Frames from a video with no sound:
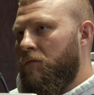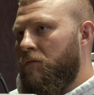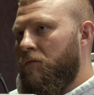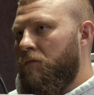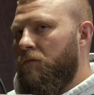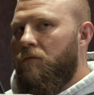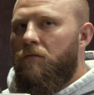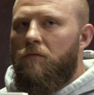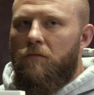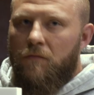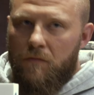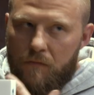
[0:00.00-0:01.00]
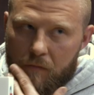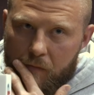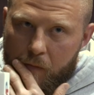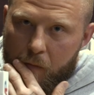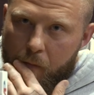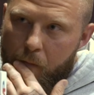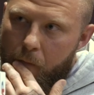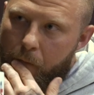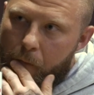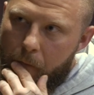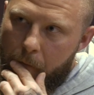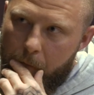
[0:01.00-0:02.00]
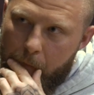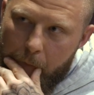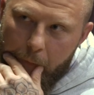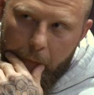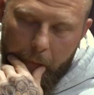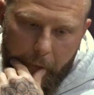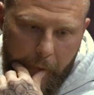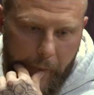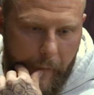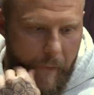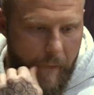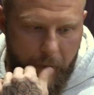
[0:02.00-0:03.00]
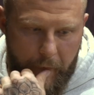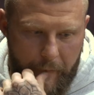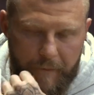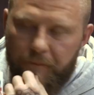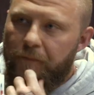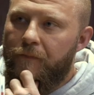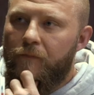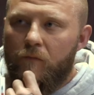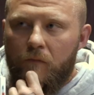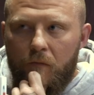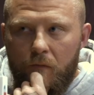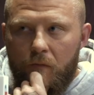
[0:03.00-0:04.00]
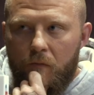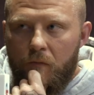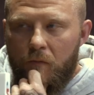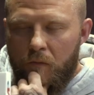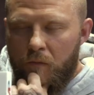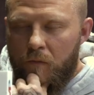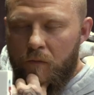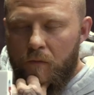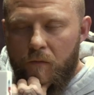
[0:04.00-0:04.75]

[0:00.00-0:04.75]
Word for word: thing to you where was it kind of in the early teenage years, mm-hmm.